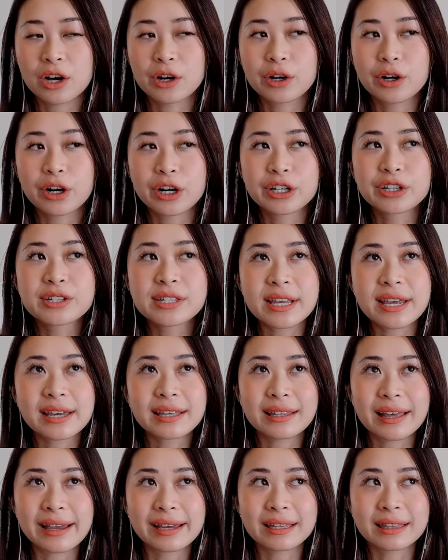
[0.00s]
Are you saying
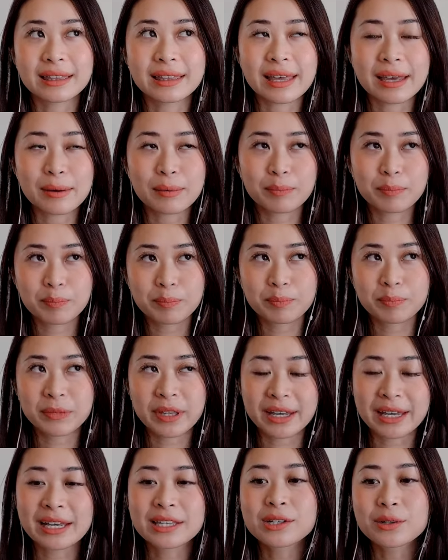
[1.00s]
like they
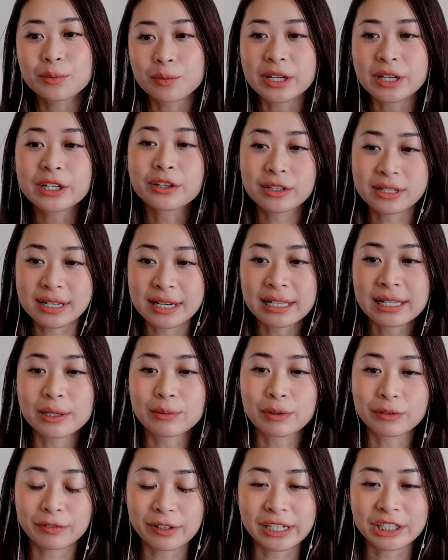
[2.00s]
they get to read your daily
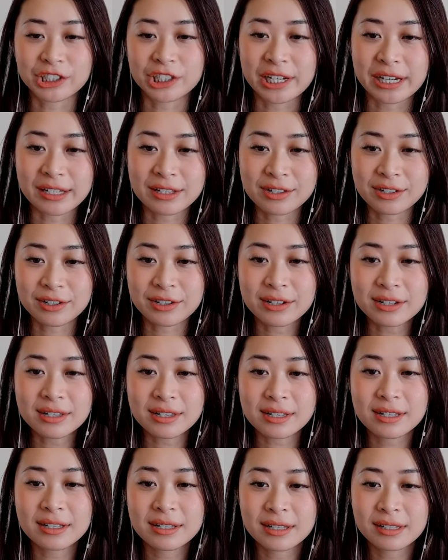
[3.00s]
reflection
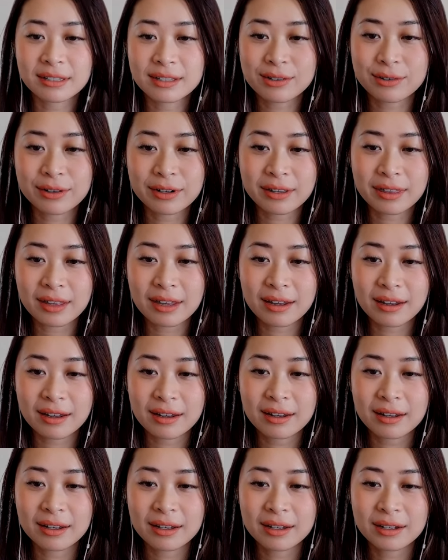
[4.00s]
answers sort of thing?
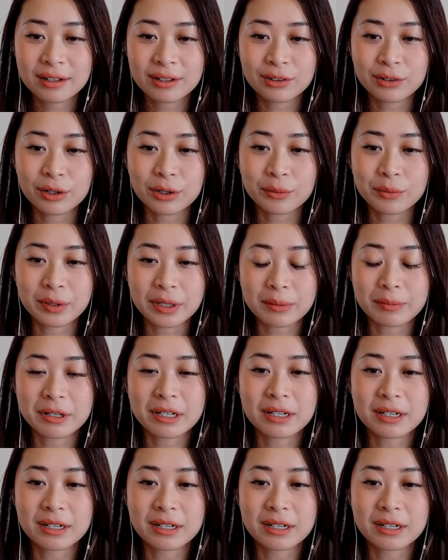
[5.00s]
Or what do you mean?